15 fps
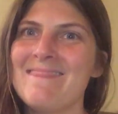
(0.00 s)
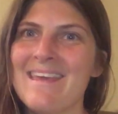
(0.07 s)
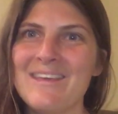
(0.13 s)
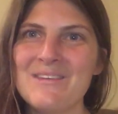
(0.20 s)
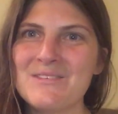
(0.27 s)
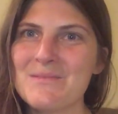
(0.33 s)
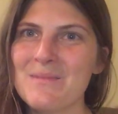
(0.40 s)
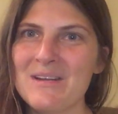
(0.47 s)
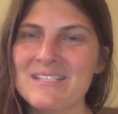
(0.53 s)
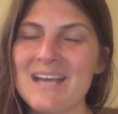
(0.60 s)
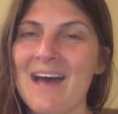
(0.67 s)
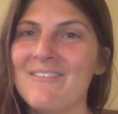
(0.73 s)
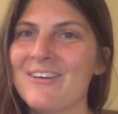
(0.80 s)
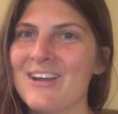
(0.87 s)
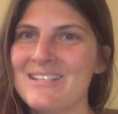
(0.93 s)
Thank you so much.
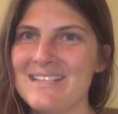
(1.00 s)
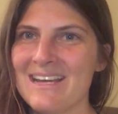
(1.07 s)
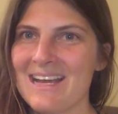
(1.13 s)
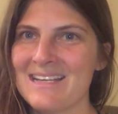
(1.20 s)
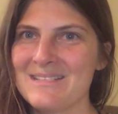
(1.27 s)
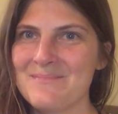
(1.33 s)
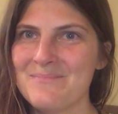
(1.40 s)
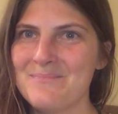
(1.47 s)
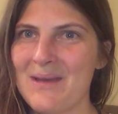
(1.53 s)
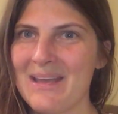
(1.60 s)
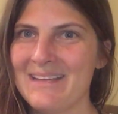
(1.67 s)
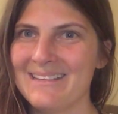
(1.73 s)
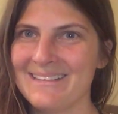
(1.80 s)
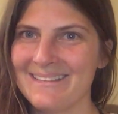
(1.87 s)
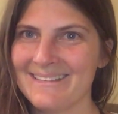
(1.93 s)
Have a great day, guys.
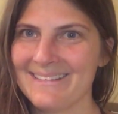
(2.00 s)
Bye.